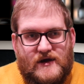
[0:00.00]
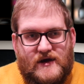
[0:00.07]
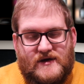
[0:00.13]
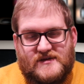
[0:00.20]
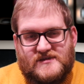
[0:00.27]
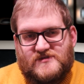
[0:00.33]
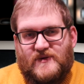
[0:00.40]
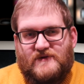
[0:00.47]

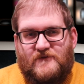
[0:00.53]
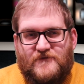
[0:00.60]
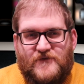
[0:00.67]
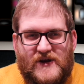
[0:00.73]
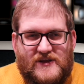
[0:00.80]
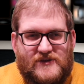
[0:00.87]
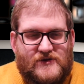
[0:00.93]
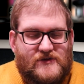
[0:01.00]
And it's a bit of a
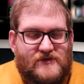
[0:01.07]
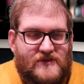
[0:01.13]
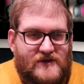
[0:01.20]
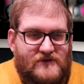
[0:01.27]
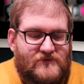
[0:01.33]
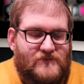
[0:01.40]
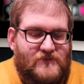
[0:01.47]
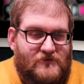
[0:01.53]
funny looking
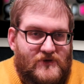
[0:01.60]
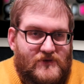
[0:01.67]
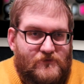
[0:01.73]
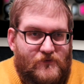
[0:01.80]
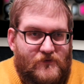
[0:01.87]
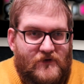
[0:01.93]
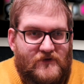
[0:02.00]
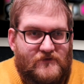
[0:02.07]
thing, but
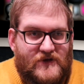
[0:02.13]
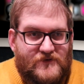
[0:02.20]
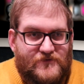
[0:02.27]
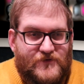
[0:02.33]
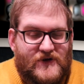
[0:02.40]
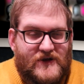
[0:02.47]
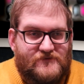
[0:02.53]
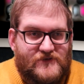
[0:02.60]
we can
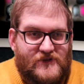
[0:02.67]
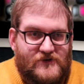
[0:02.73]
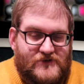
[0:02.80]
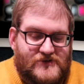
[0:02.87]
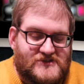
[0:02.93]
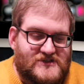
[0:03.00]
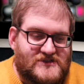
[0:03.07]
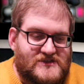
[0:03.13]
forgive the
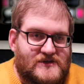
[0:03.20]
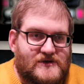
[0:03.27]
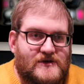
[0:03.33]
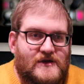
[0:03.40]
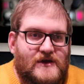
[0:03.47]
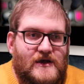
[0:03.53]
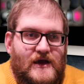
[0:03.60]
looks, because it